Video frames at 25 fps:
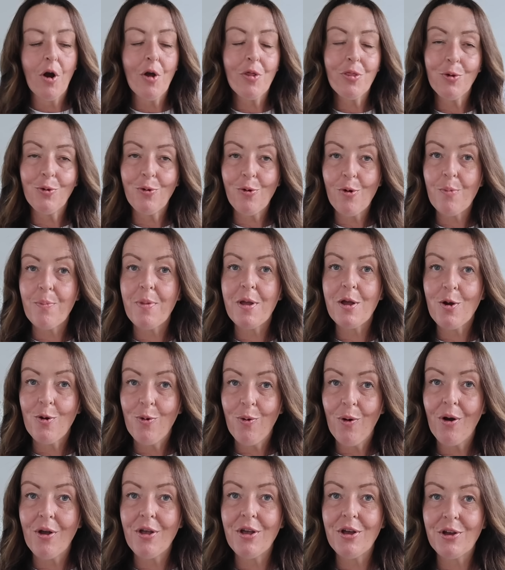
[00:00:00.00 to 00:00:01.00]
I thought it would be
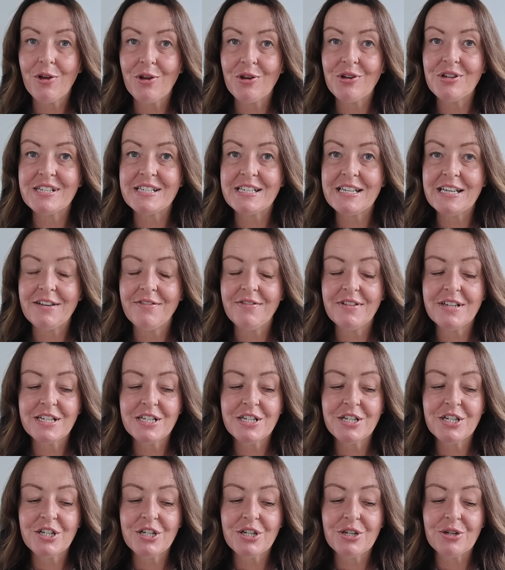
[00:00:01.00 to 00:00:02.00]
quite a good series
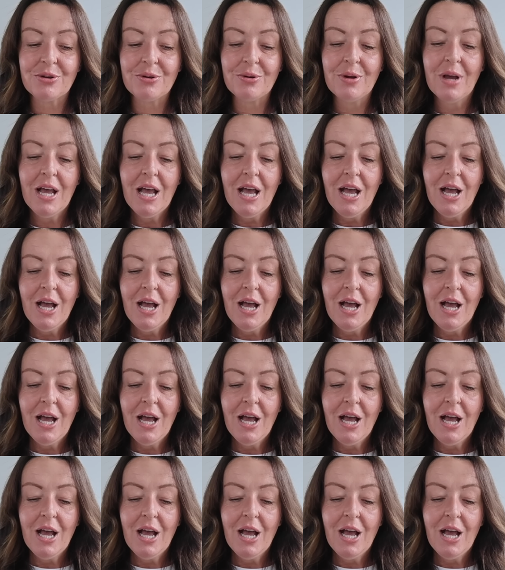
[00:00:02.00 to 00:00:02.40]
to do.